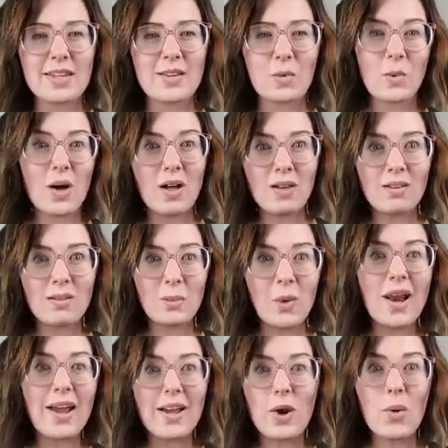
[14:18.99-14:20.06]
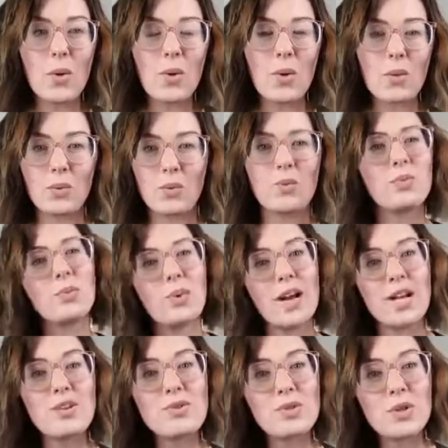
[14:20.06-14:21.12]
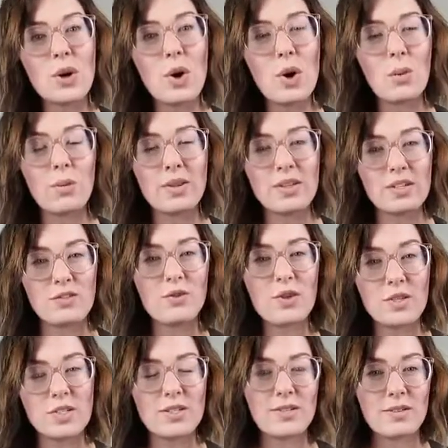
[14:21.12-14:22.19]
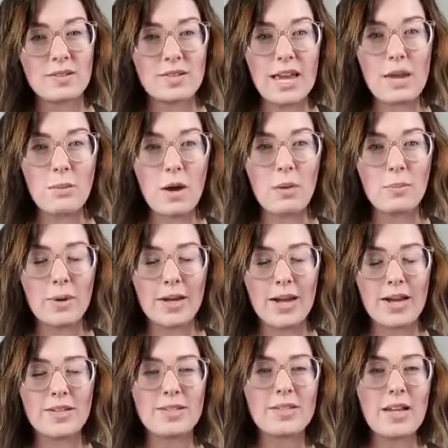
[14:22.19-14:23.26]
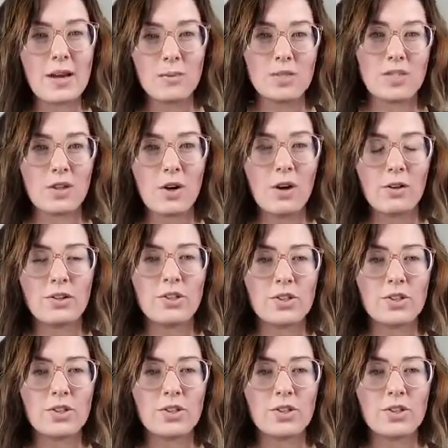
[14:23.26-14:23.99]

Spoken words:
well, when I used to go home, when this first came up, I guess I was in college.